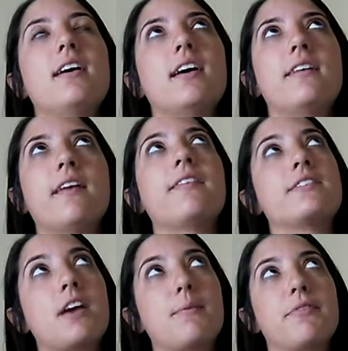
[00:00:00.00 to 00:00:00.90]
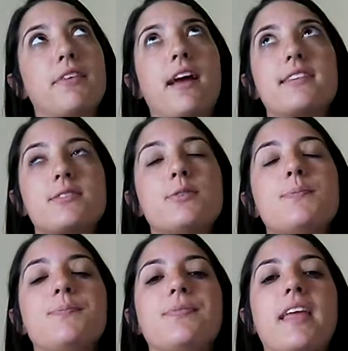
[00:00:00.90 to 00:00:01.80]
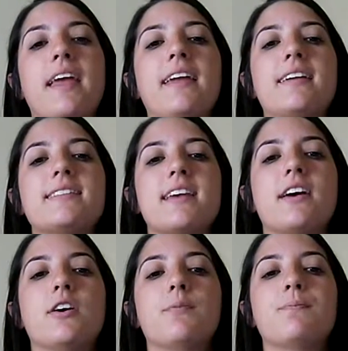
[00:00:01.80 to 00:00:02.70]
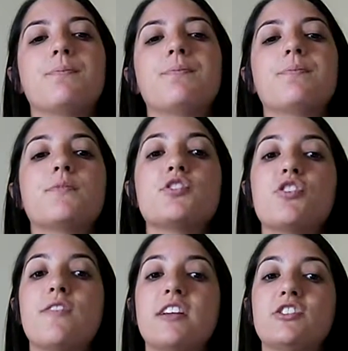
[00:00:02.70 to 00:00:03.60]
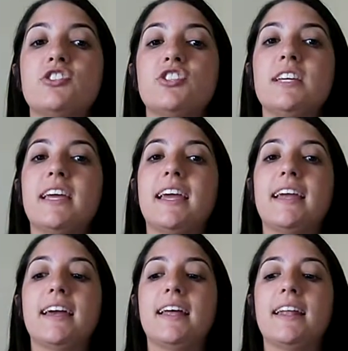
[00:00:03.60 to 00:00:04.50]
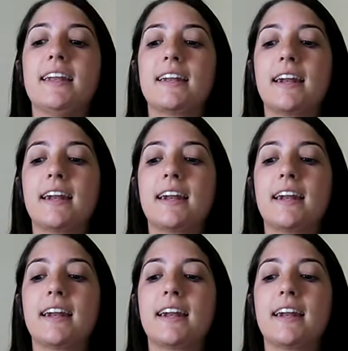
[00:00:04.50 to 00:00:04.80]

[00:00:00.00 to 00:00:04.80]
and at the top of the castle, and so that she can